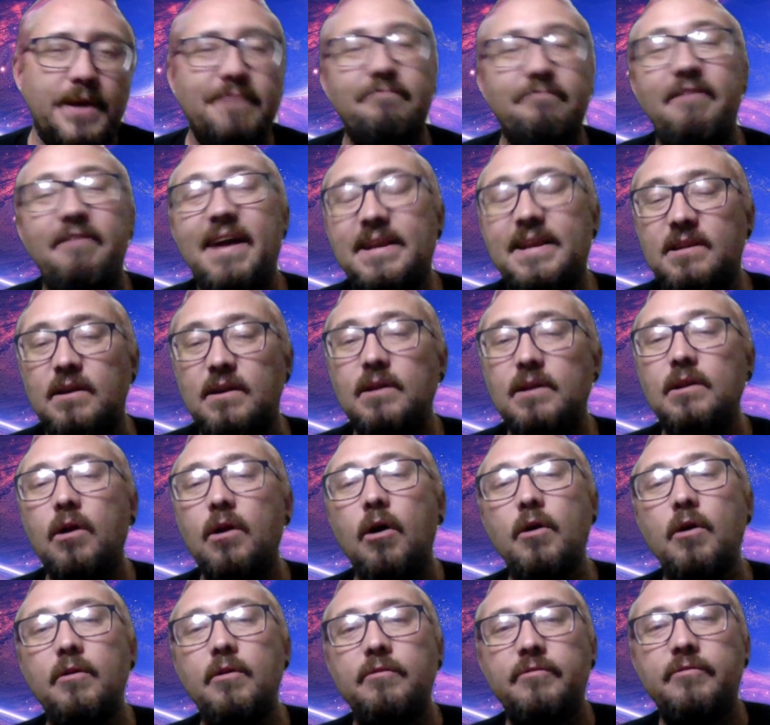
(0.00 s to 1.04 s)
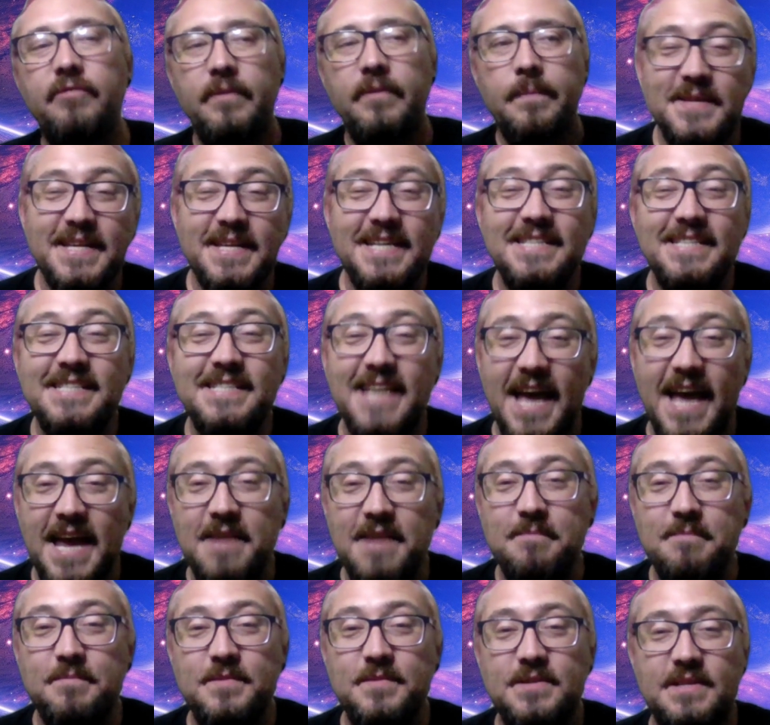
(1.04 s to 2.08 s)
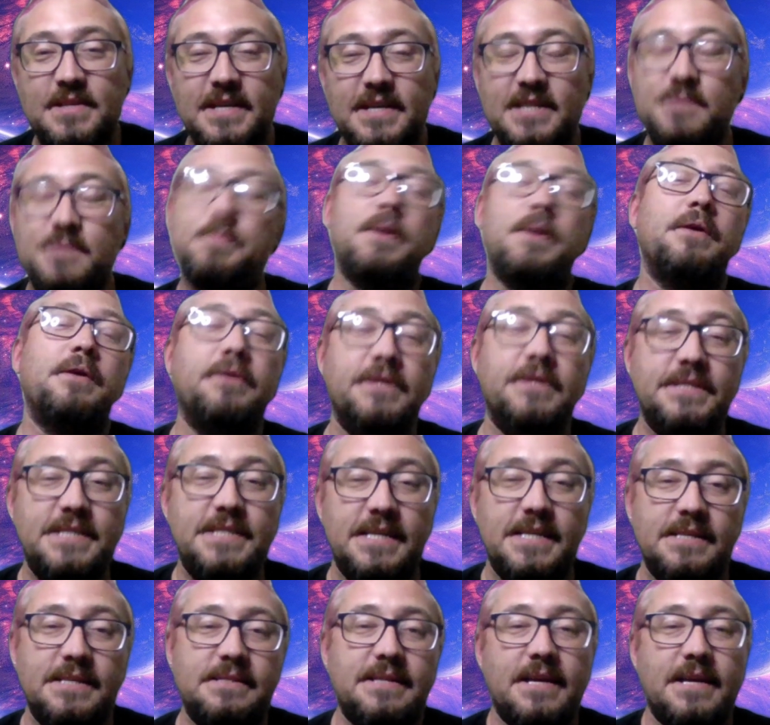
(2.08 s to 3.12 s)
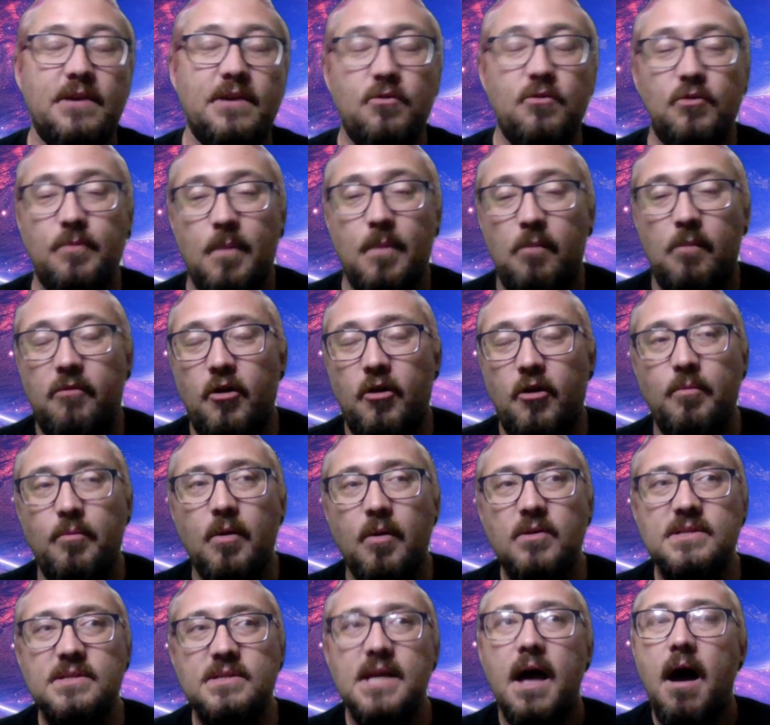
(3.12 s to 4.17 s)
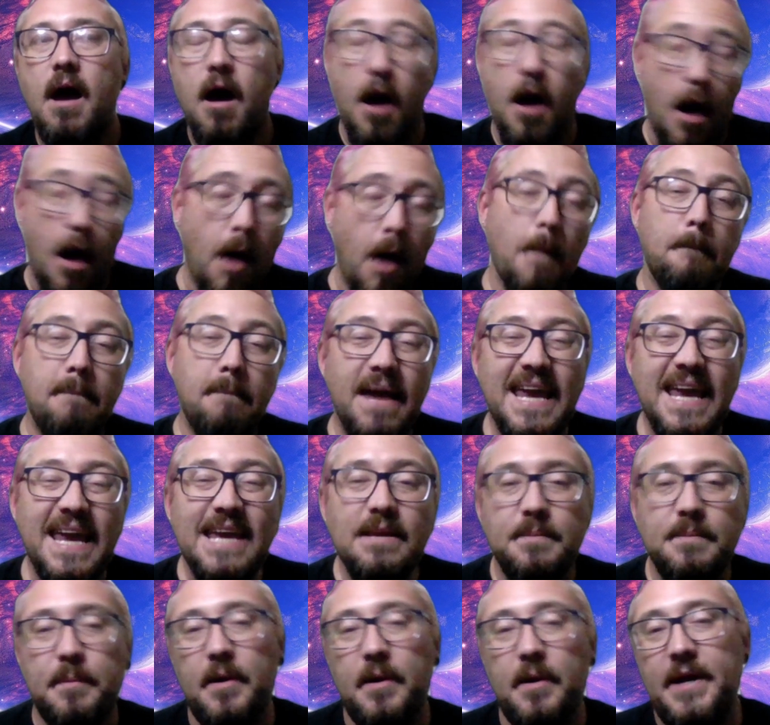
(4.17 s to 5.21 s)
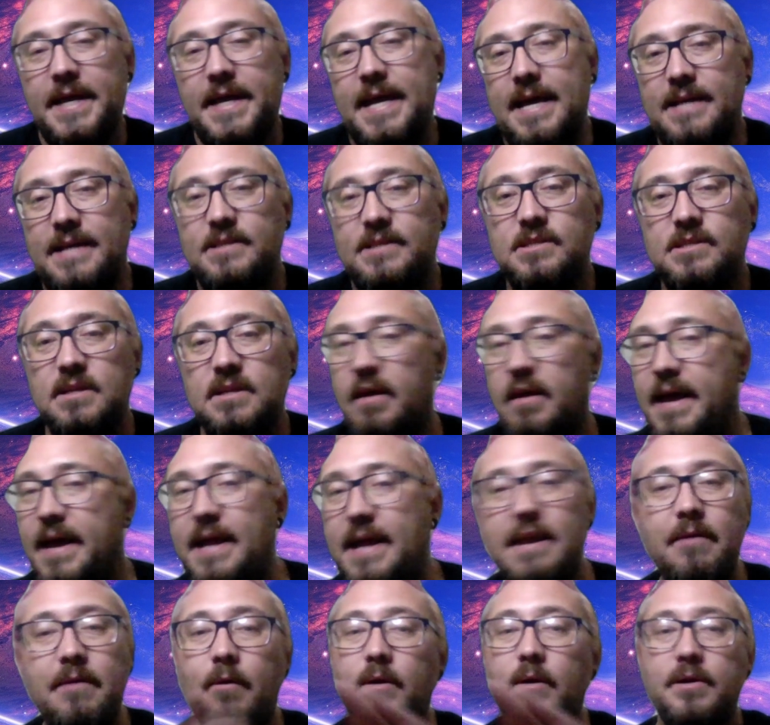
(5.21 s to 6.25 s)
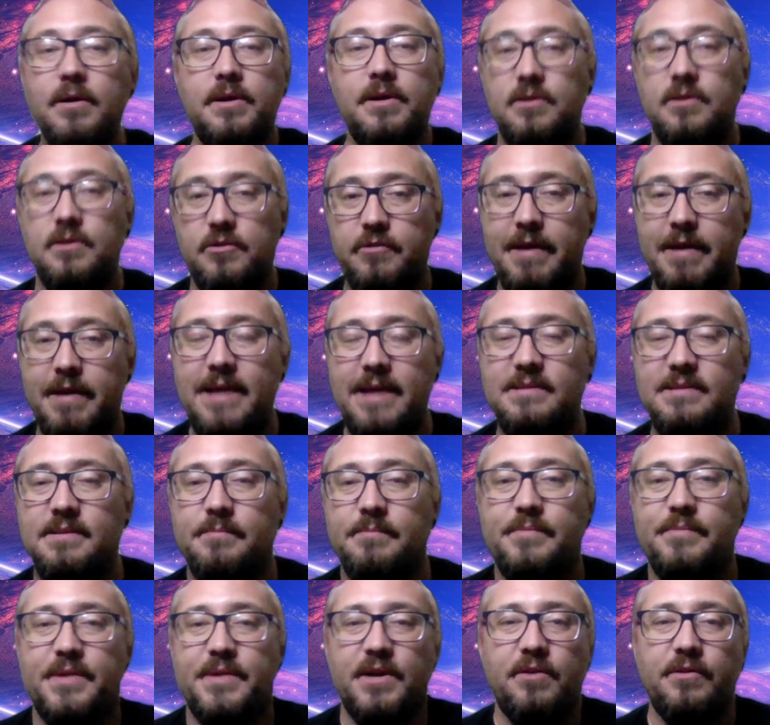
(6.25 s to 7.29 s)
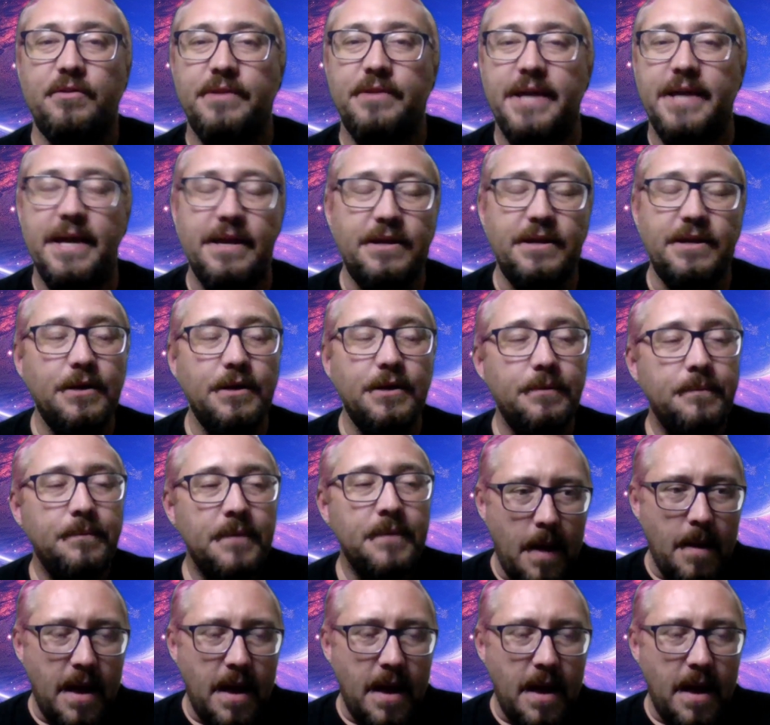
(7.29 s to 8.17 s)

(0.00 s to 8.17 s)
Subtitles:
In fact, a lot of these games experiences, they call them on Roblox, are made by kids. Like anyone can create something on there. You know?